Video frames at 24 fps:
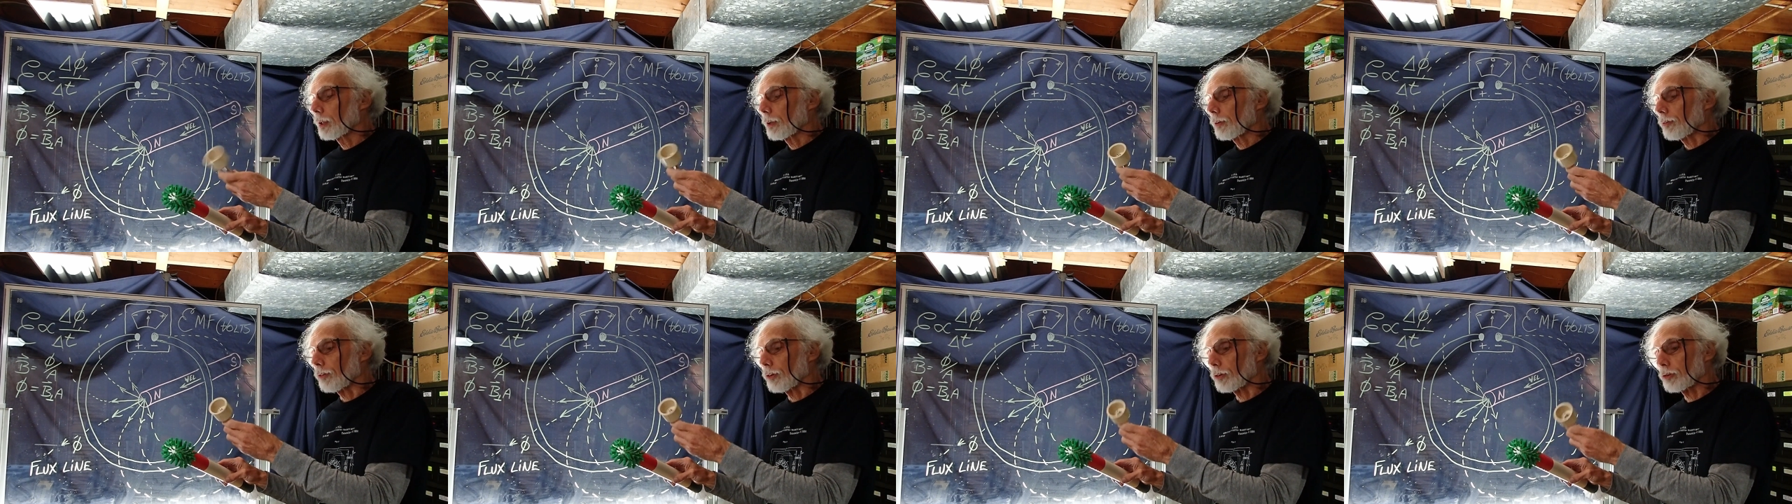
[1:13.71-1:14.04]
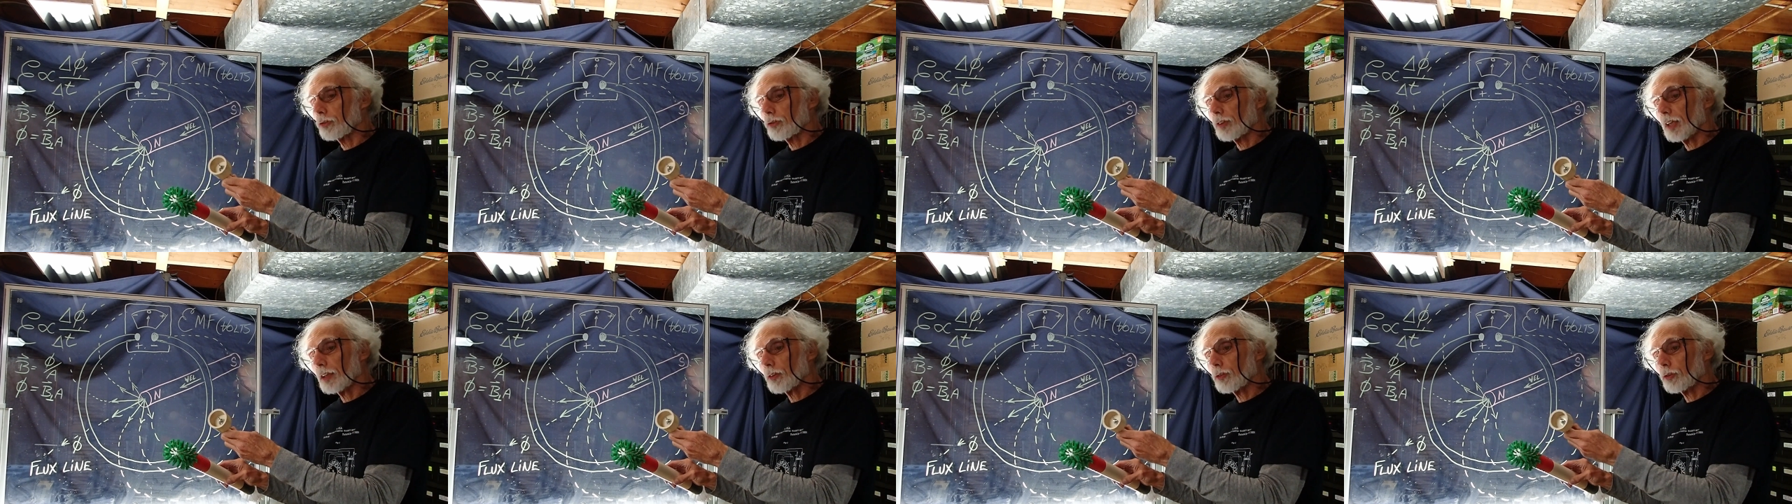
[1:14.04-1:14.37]
The
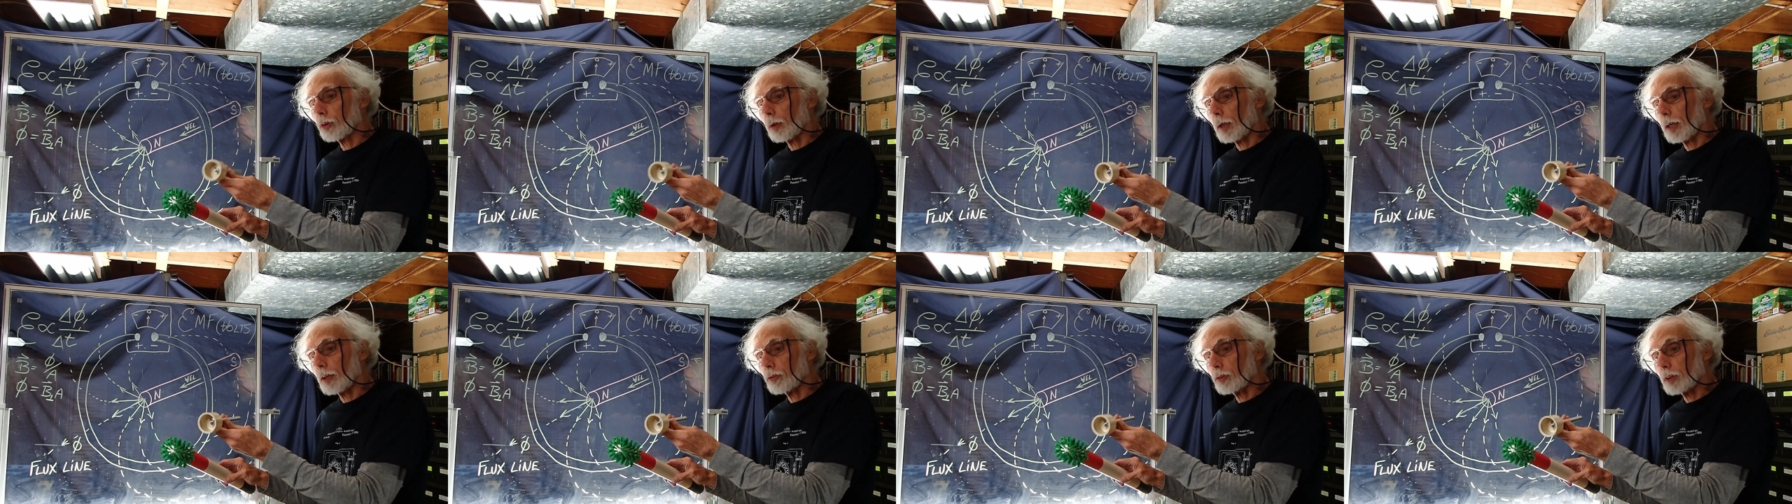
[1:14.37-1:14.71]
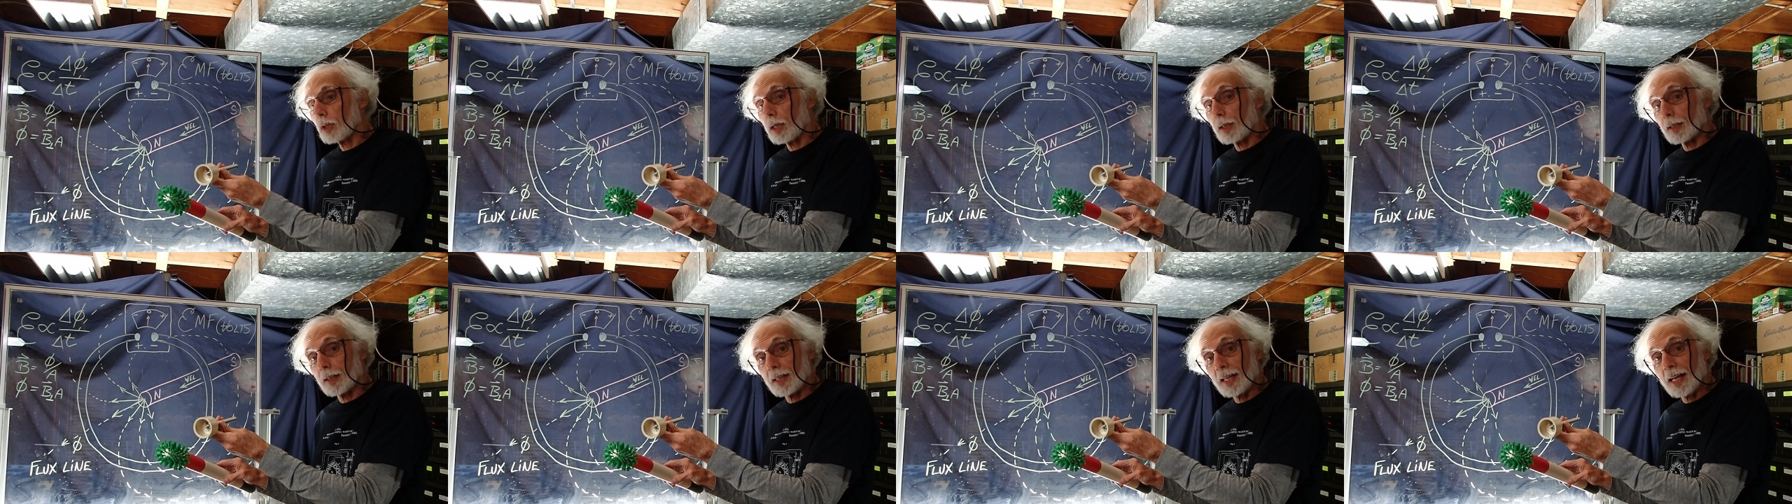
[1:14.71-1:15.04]
sensor has
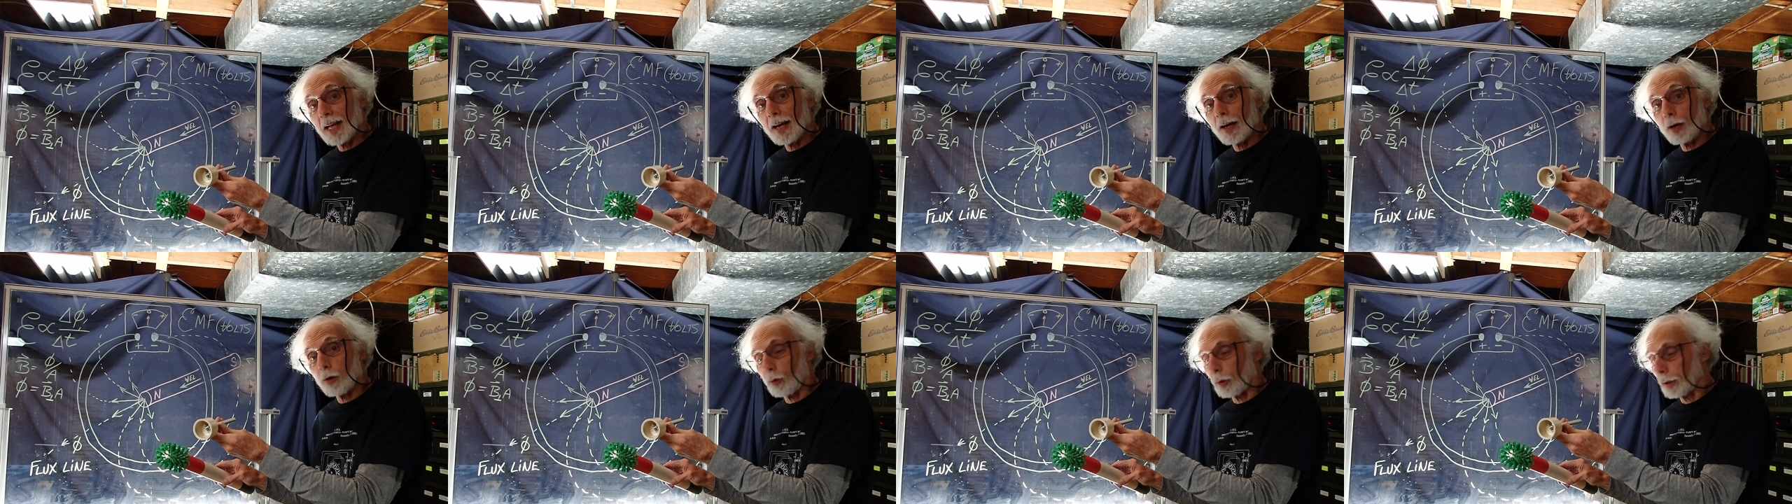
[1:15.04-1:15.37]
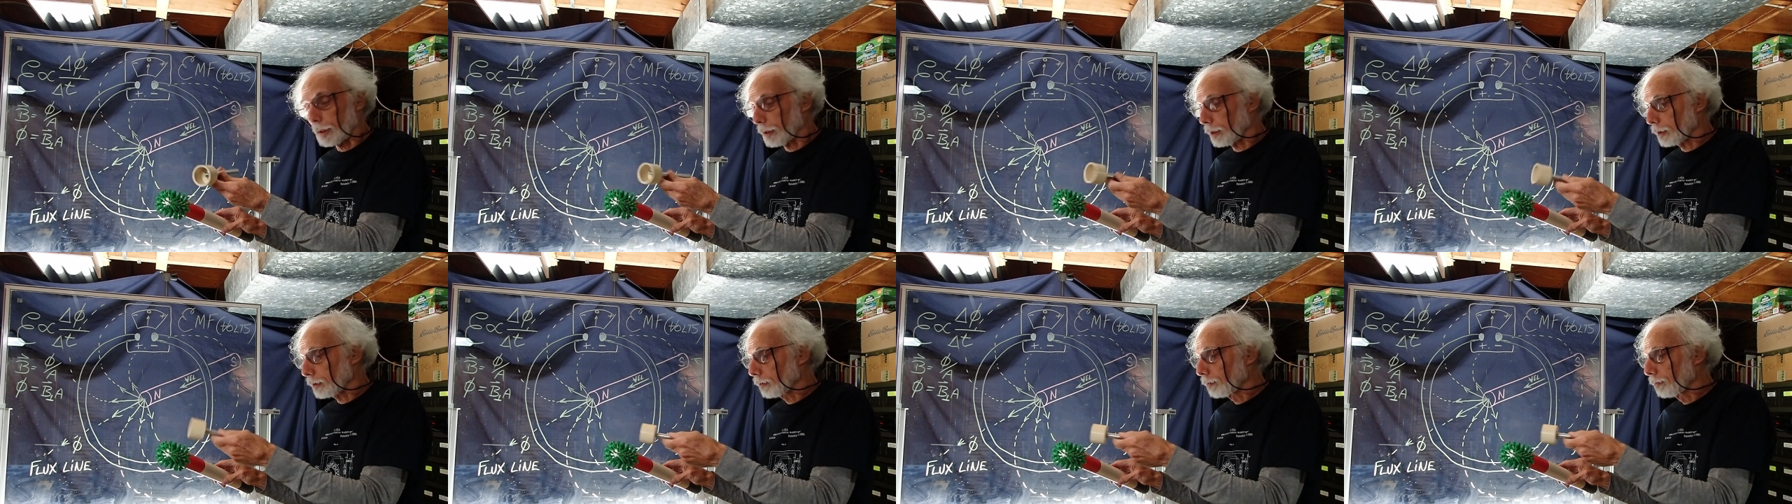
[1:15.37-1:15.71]
got an
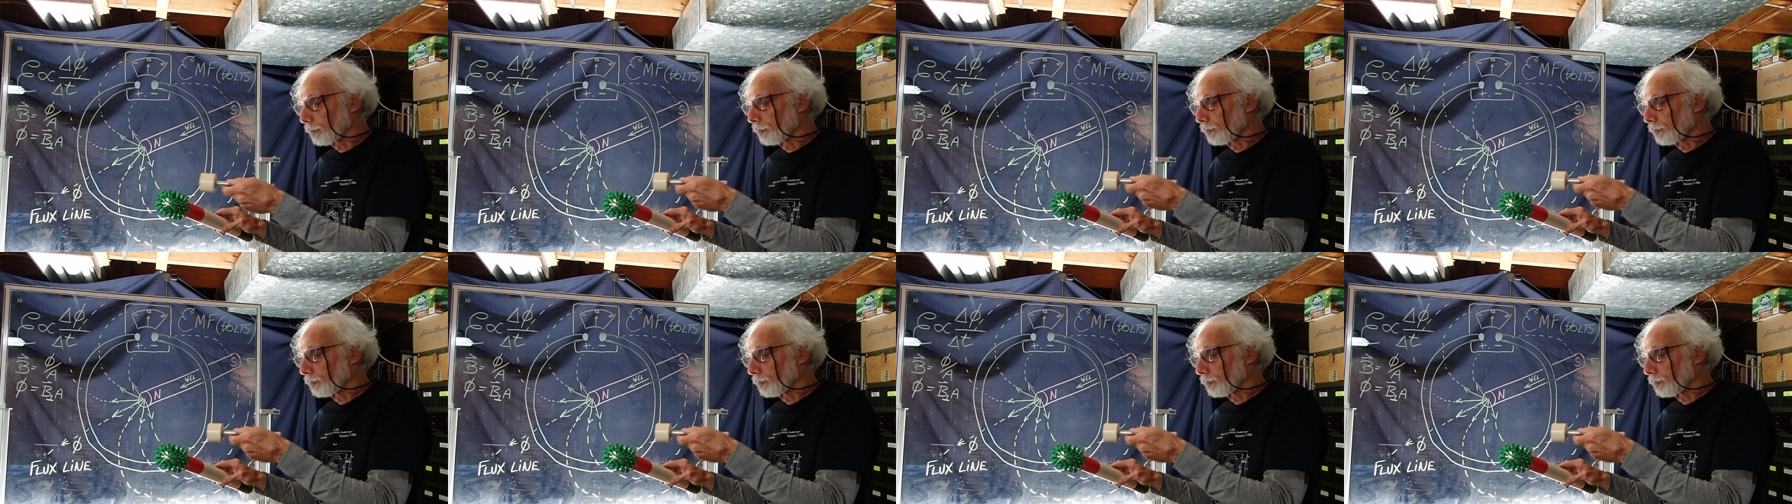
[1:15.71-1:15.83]
area,